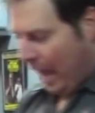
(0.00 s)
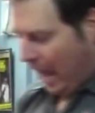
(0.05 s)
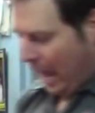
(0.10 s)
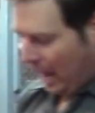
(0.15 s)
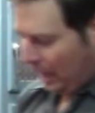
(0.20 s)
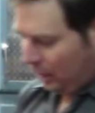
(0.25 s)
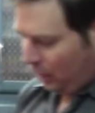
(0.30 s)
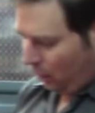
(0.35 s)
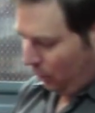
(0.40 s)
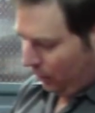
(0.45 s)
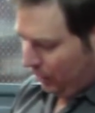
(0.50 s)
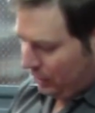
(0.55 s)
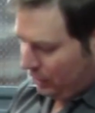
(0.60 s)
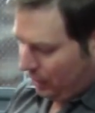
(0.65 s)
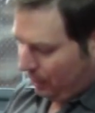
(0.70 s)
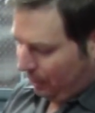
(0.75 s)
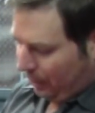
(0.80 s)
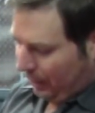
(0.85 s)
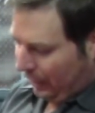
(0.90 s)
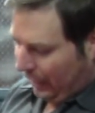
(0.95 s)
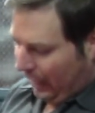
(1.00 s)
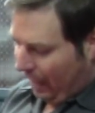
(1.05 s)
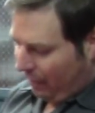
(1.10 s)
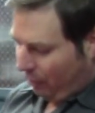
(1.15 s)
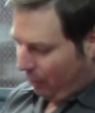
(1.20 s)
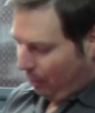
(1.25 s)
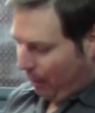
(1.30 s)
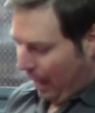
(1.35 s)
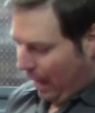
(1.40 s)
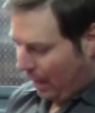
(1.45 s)
And these typically
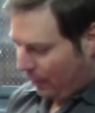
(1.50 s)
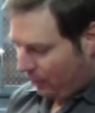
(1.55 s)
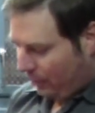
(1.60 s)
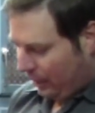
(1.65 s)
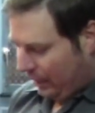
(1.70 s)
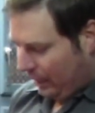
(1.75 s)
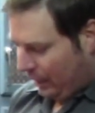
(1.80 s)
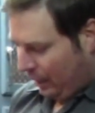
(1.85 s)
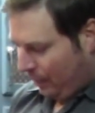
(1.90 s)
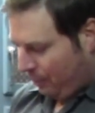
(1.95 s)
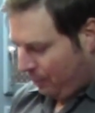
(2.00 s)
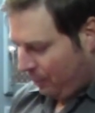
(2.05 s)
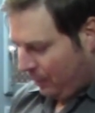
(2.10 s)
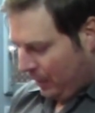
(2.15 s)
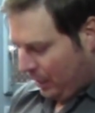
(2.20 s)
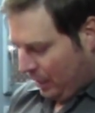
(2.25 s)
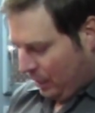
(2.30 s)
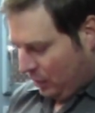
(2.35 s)
have a battery in them.